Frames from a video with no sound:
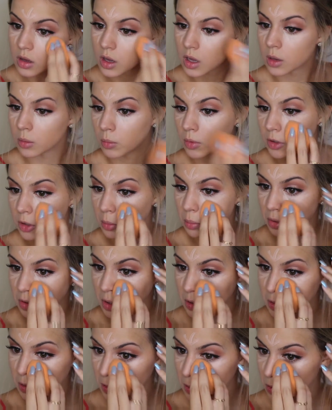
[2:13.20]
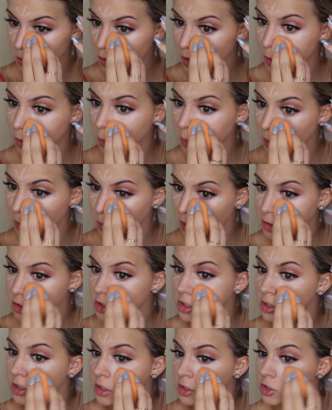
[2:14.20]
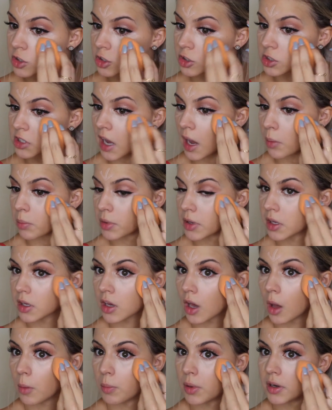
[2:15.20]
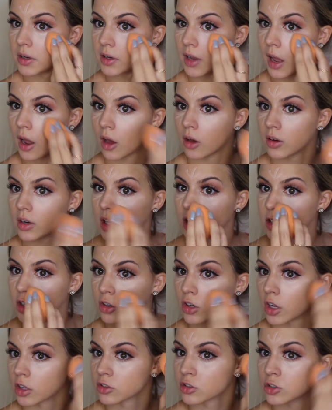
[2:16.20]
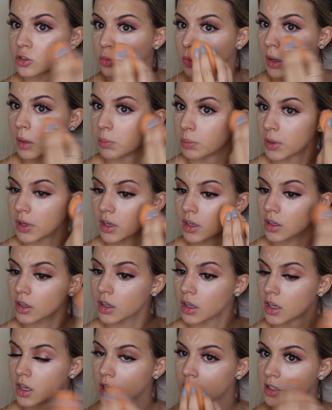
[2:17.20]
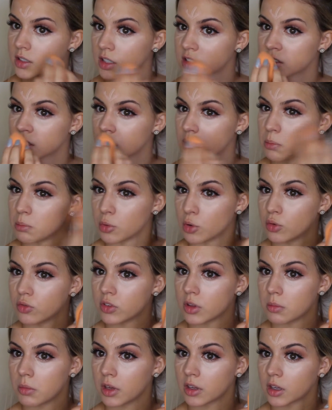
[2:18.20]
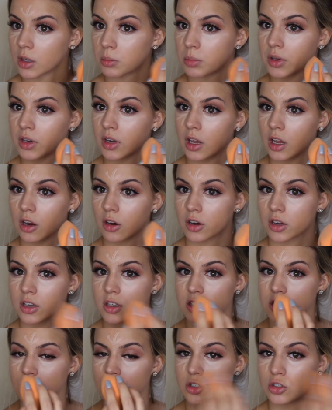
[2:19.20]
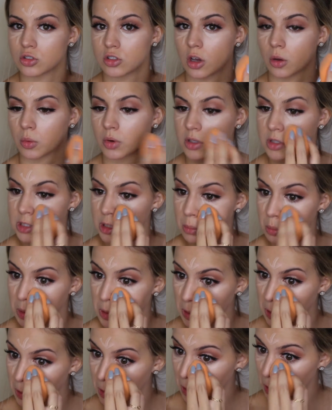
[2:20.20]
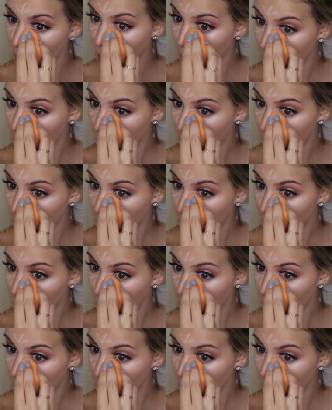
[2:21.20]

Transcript: And when you're blending, you're going to want to make sure that you're tapping up and down and you're not swiping, because that's going to move the makeup in areas that you don't want it to be.